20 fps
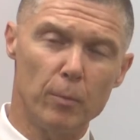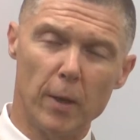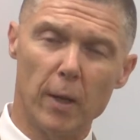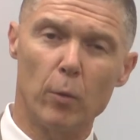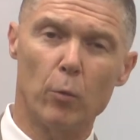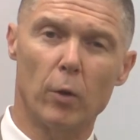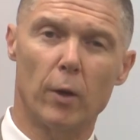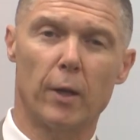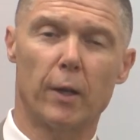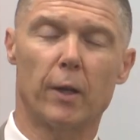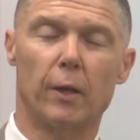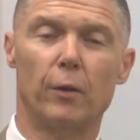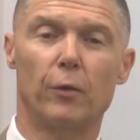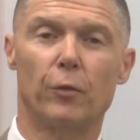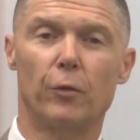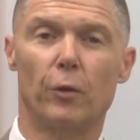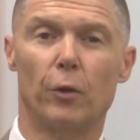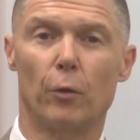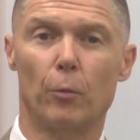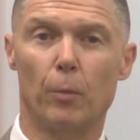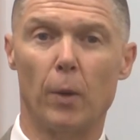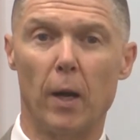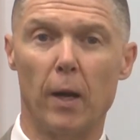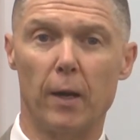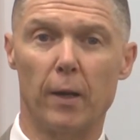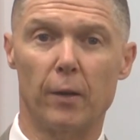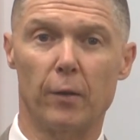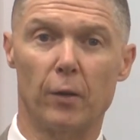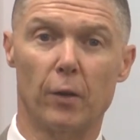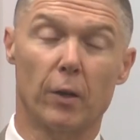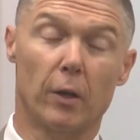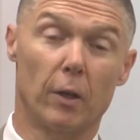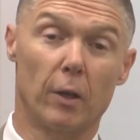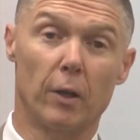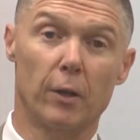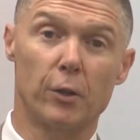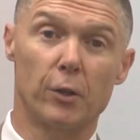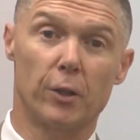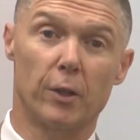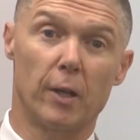may want to consider buying the
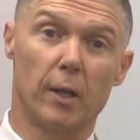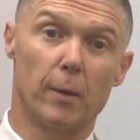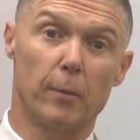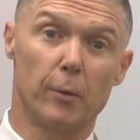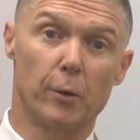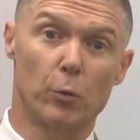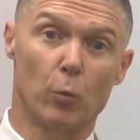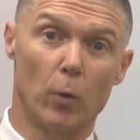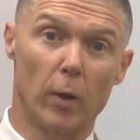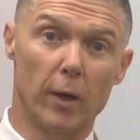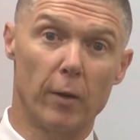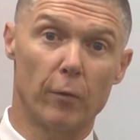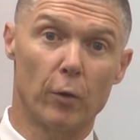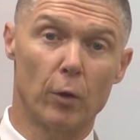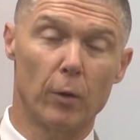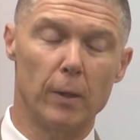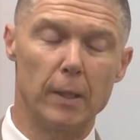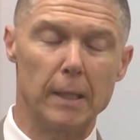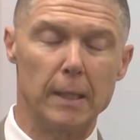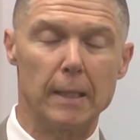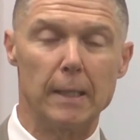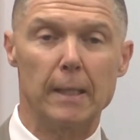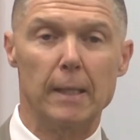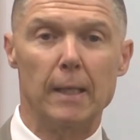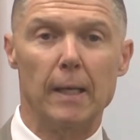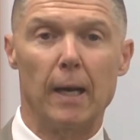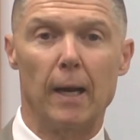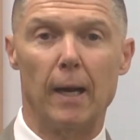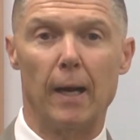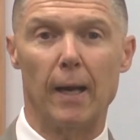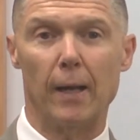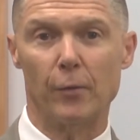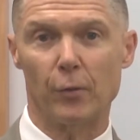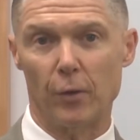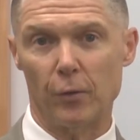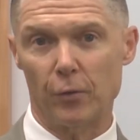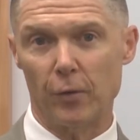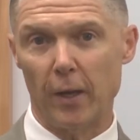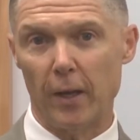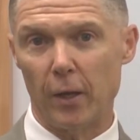collision damage waiver. Uh, as
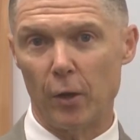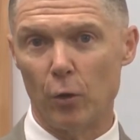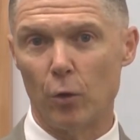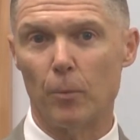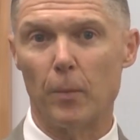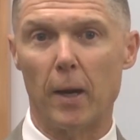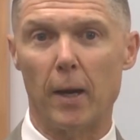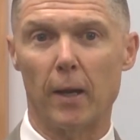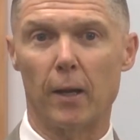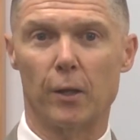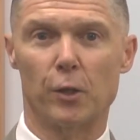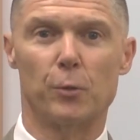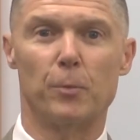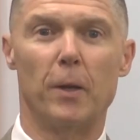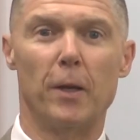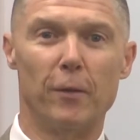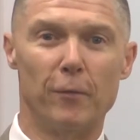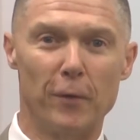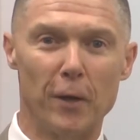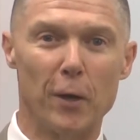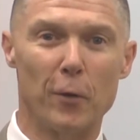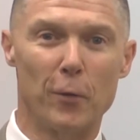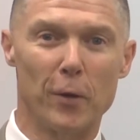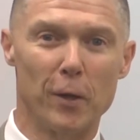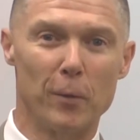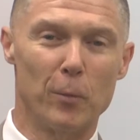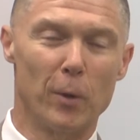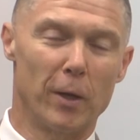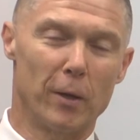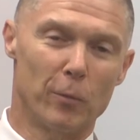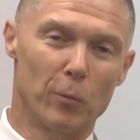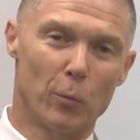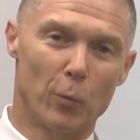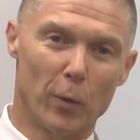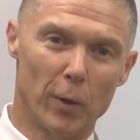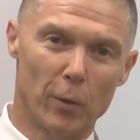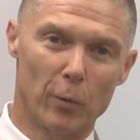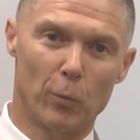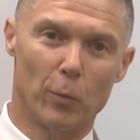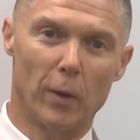they say, your mileage may vary, but
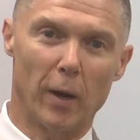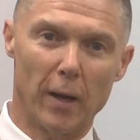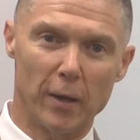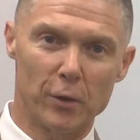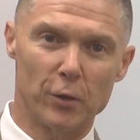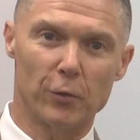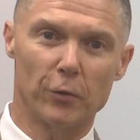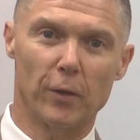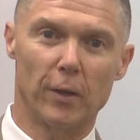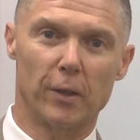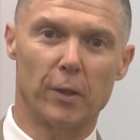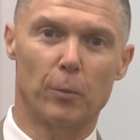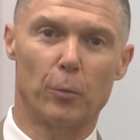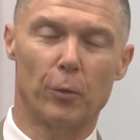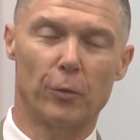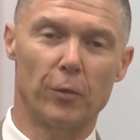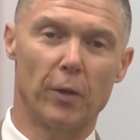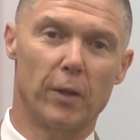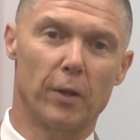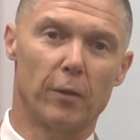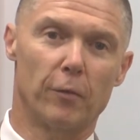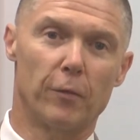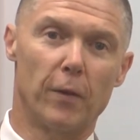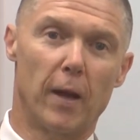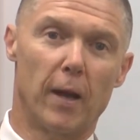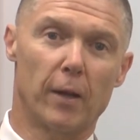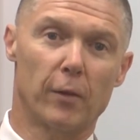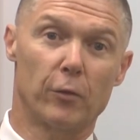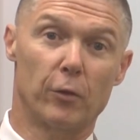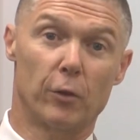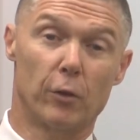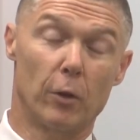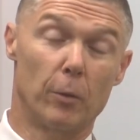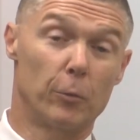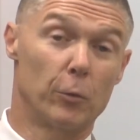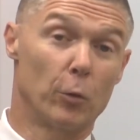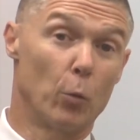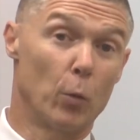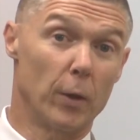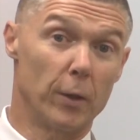I just like to present the facts in
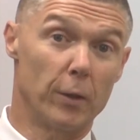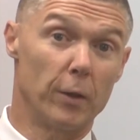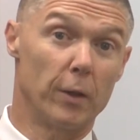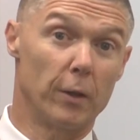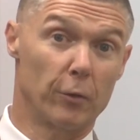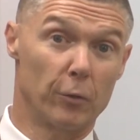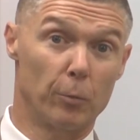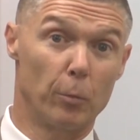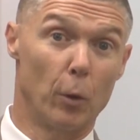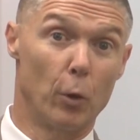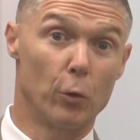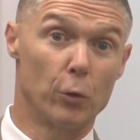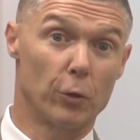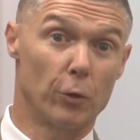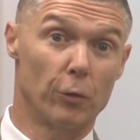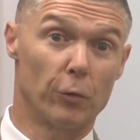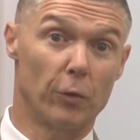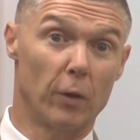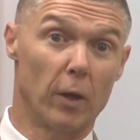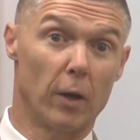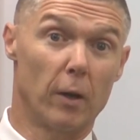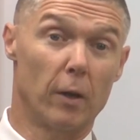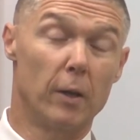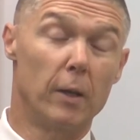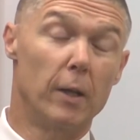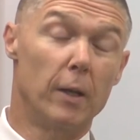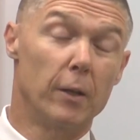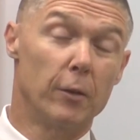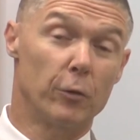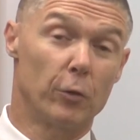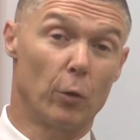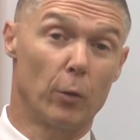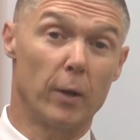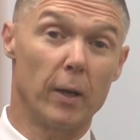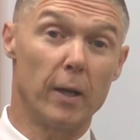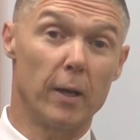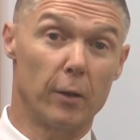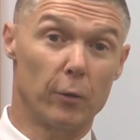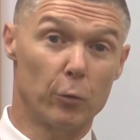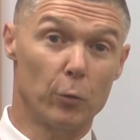terms of what the exposures are. So
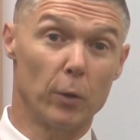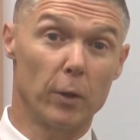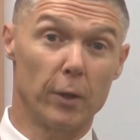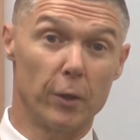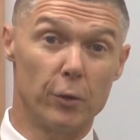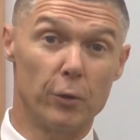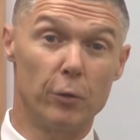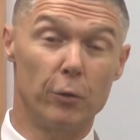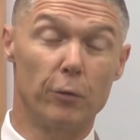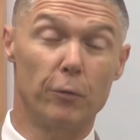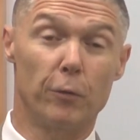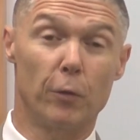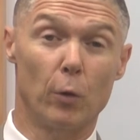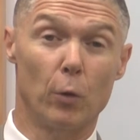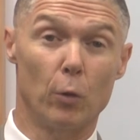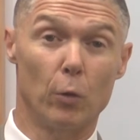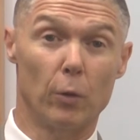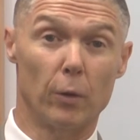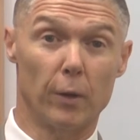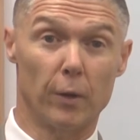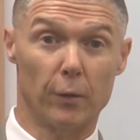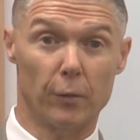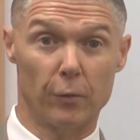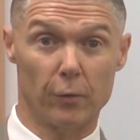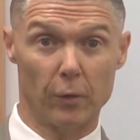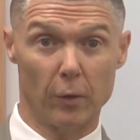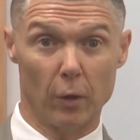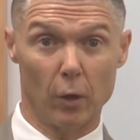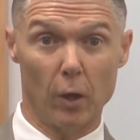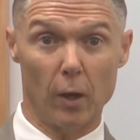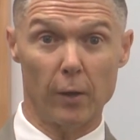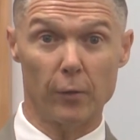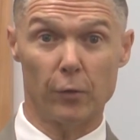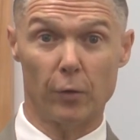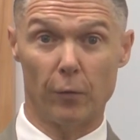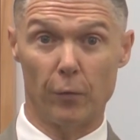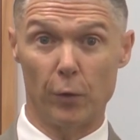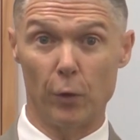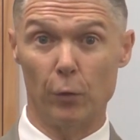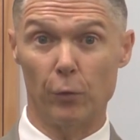again, it's really twofold. It's the loss
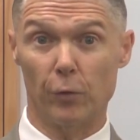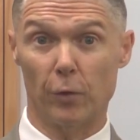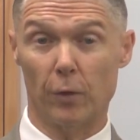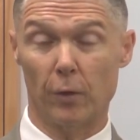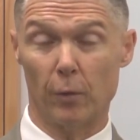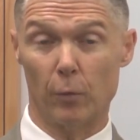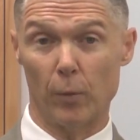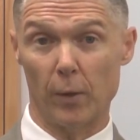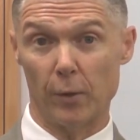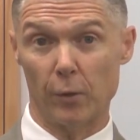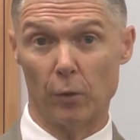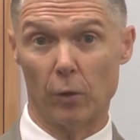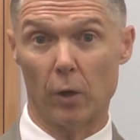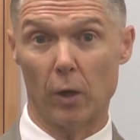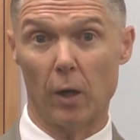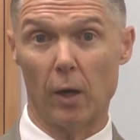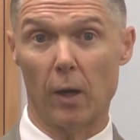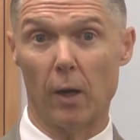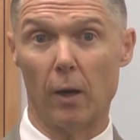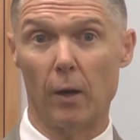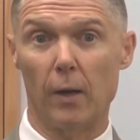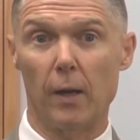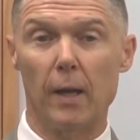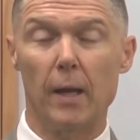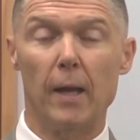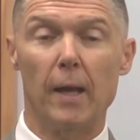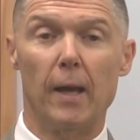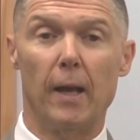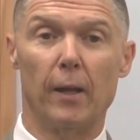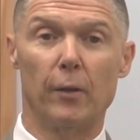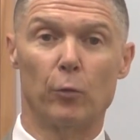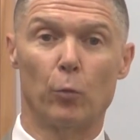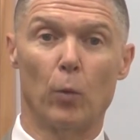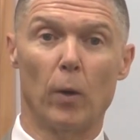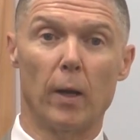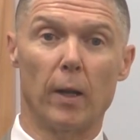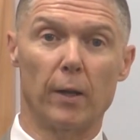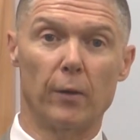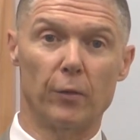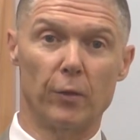of use of the rental car, as
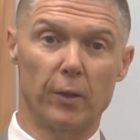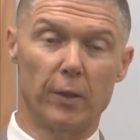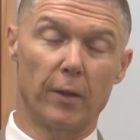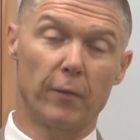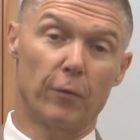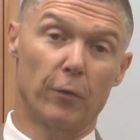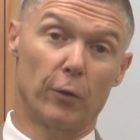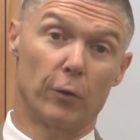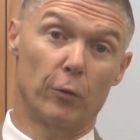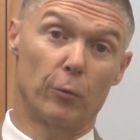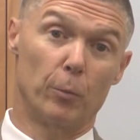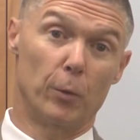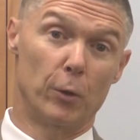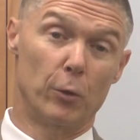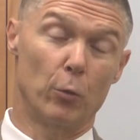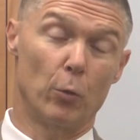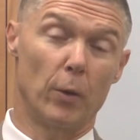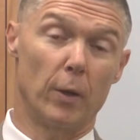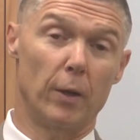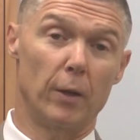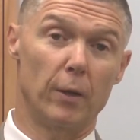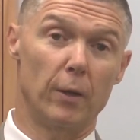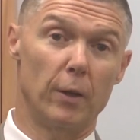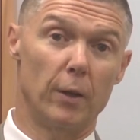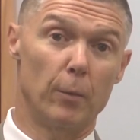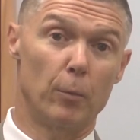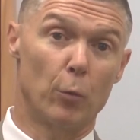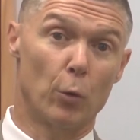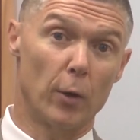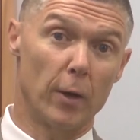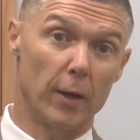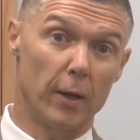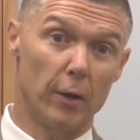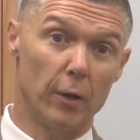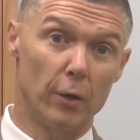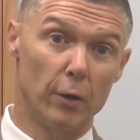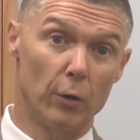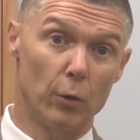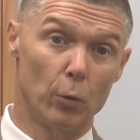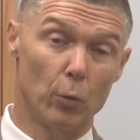well as the difference between the
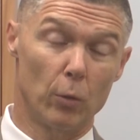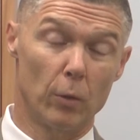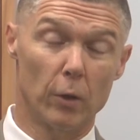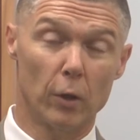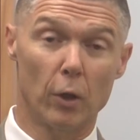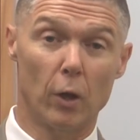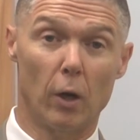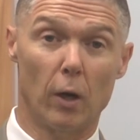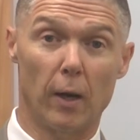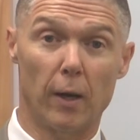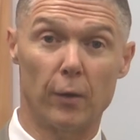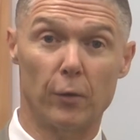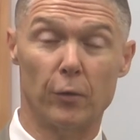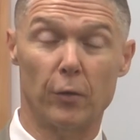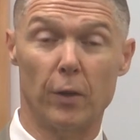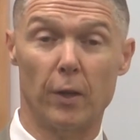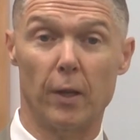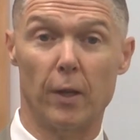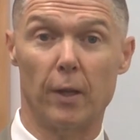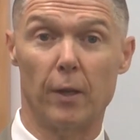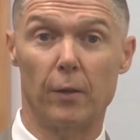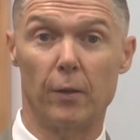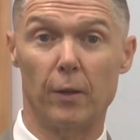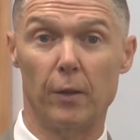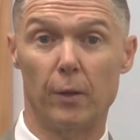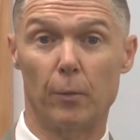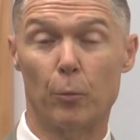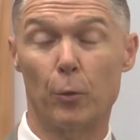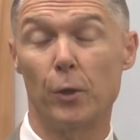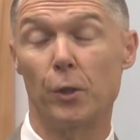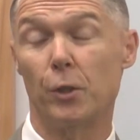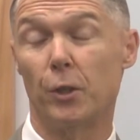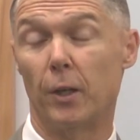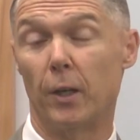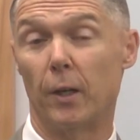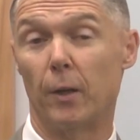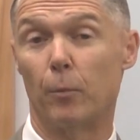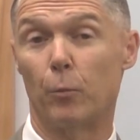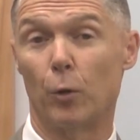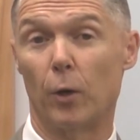brand new cost and the
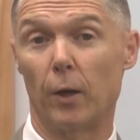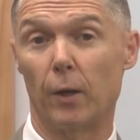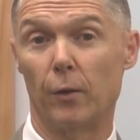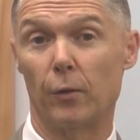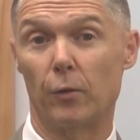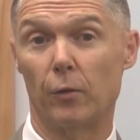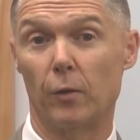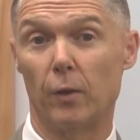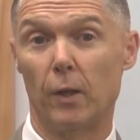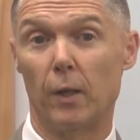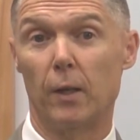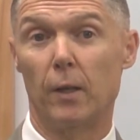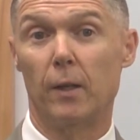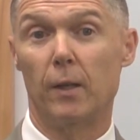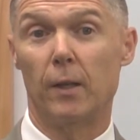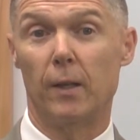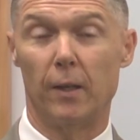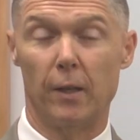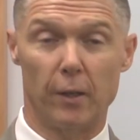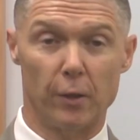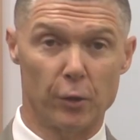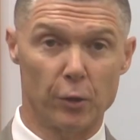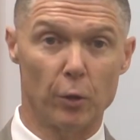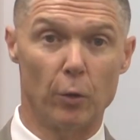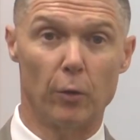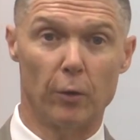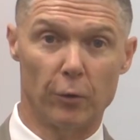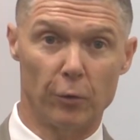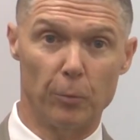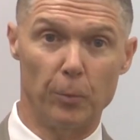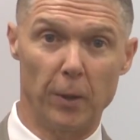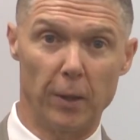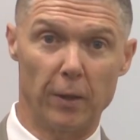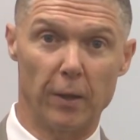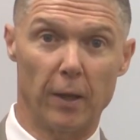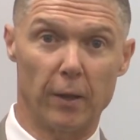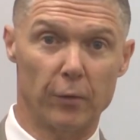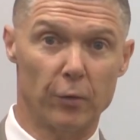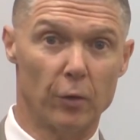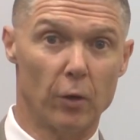depreciated price. In insurance speak,
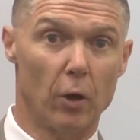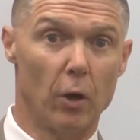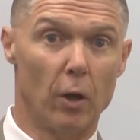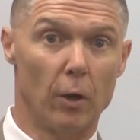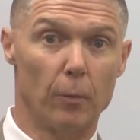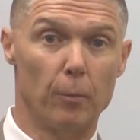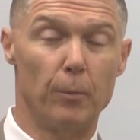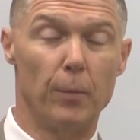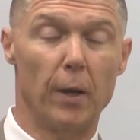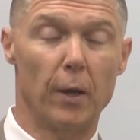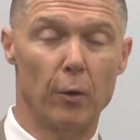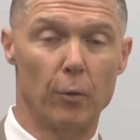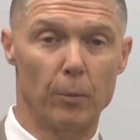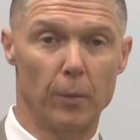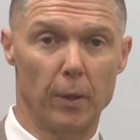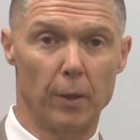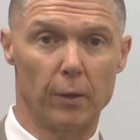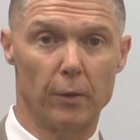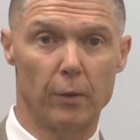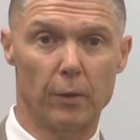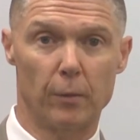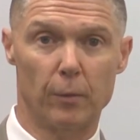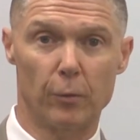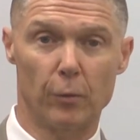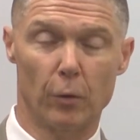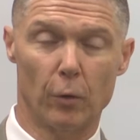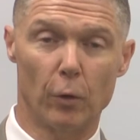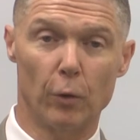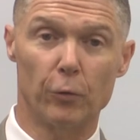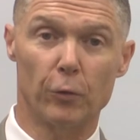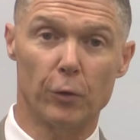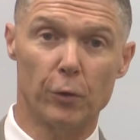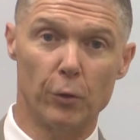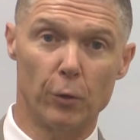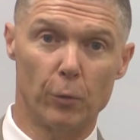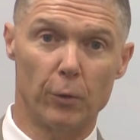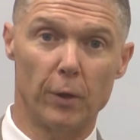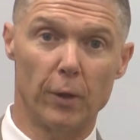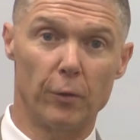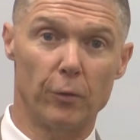that's called betterment. So those are
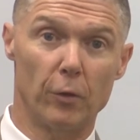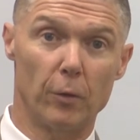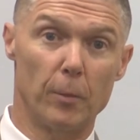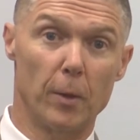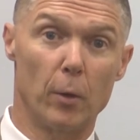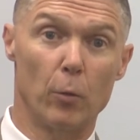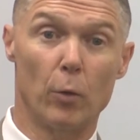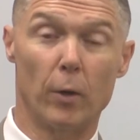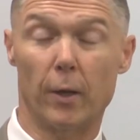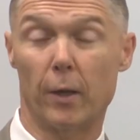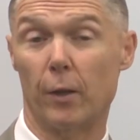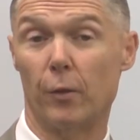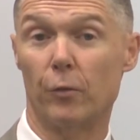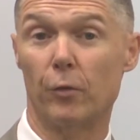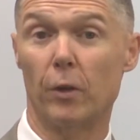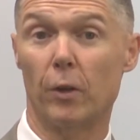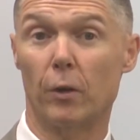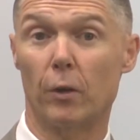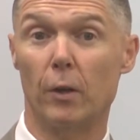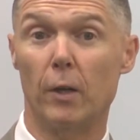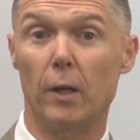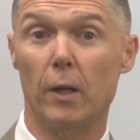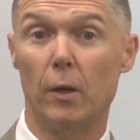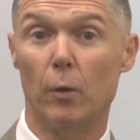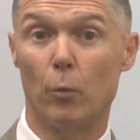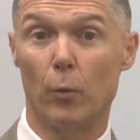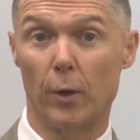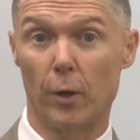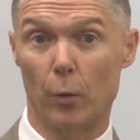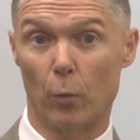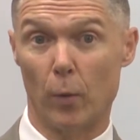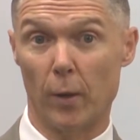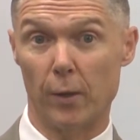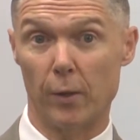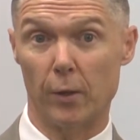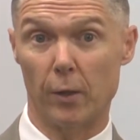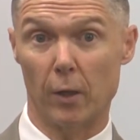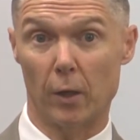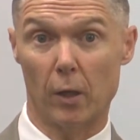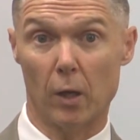two things you may want to consider when you're
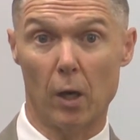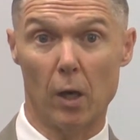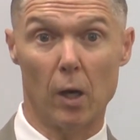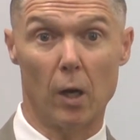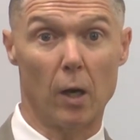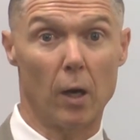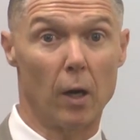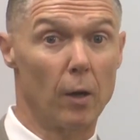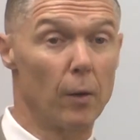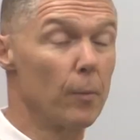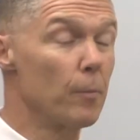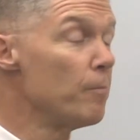renting a car.